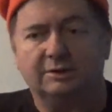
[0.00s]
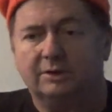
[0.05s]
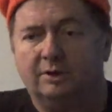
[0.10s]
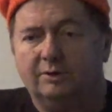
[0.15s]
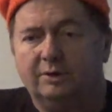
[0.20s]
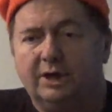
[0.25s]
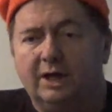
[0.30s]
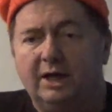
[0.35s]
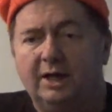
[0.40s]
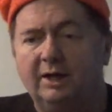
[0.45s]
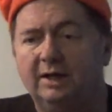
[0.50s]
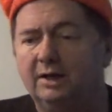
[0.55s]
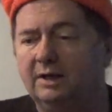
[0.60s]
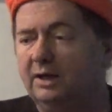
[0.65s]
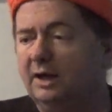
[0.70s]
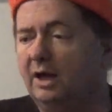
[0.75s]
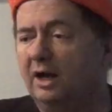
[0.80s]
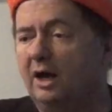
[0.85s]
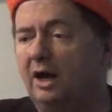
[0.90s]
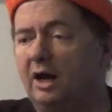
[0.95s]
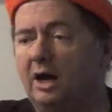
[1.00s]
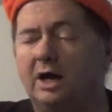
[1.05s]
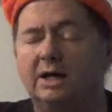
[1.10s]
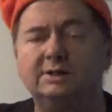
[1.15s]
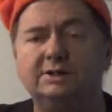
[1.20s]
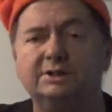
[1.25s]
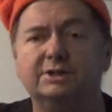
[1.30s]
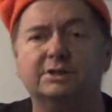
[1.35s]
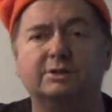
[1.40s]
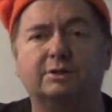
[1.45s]
Okay?
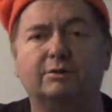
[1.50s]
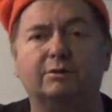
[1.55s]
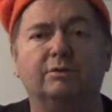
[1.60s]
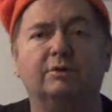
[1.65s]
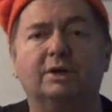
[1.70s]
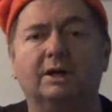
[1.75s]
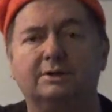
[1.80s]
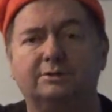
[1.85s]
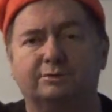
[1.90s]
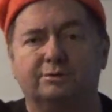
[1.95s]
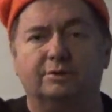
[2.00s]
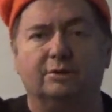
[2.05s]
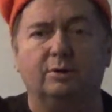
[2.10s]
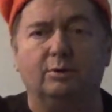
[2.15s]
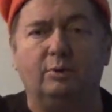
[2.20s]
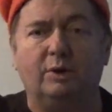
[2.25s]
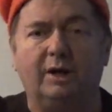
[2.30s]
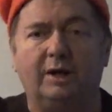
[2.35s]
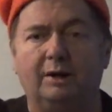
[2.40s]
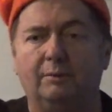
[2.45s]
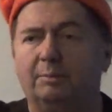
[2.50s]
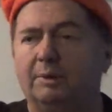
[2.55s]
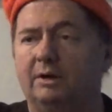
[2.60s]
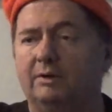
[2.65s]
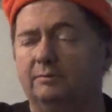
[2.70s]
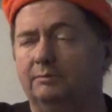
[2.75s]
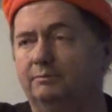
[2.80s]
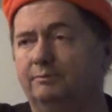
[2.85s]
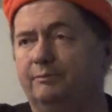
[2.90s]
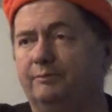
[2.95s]
I just threw that drill away
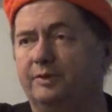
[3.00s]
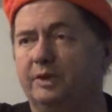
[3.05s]
about,